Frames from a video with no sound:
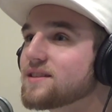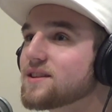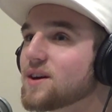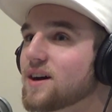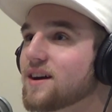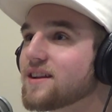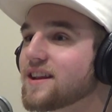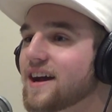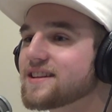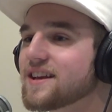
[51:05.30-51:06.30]
Or
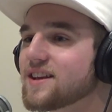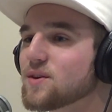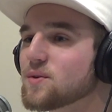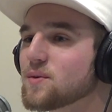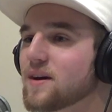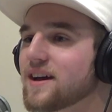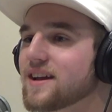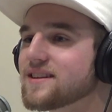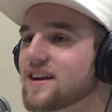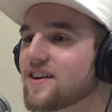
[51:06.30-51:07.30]
the night that
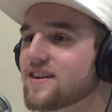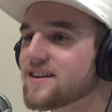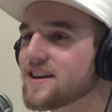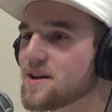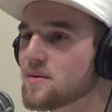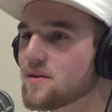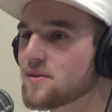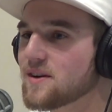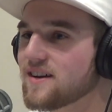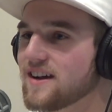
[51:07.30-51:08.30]
you and
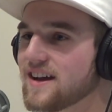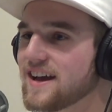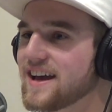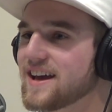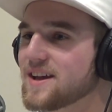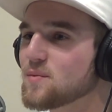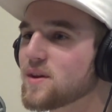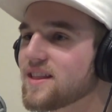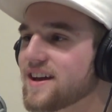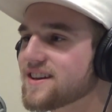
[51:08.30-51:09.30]
Darian came over
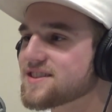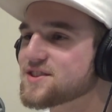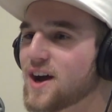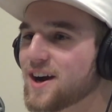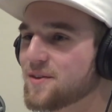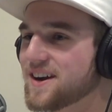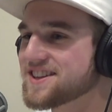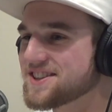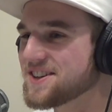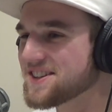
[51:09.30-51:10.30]
and we like
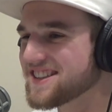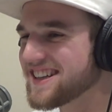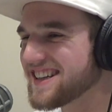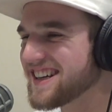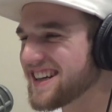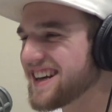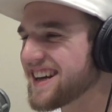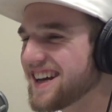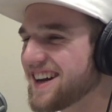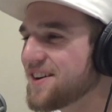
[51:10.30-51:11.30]
sock
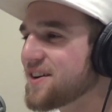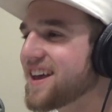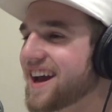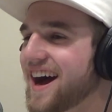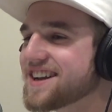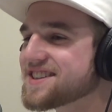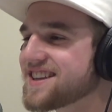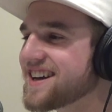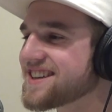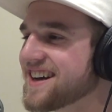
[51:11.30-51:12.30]
wrestled. Or
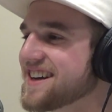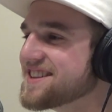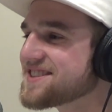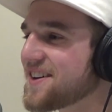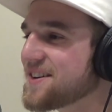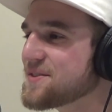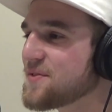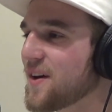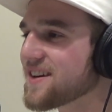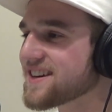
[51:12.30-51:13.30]
like I just like
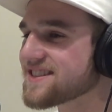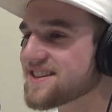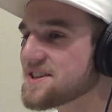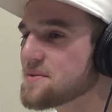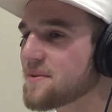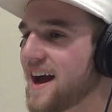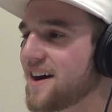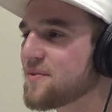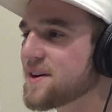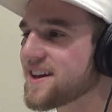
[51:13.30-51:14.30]
started falling
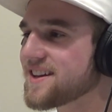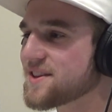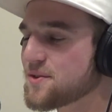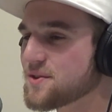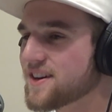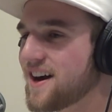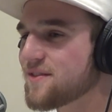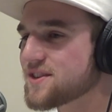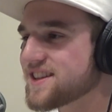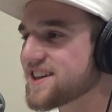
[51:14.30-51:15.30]
asleep halfway
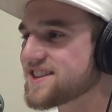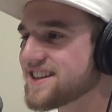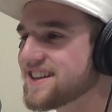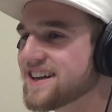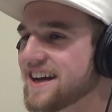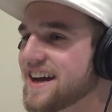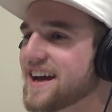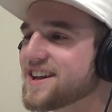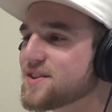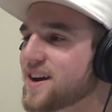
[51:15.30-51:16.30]
through the
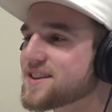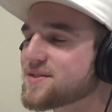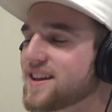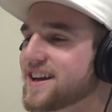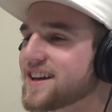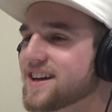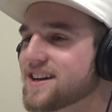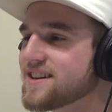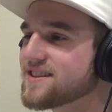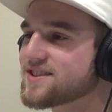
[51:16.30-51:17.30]
conversation and you
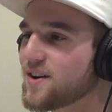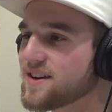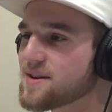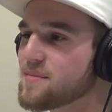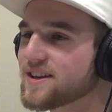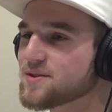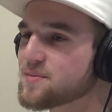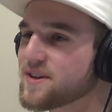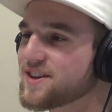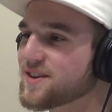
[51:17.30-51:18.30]
guys were like starting to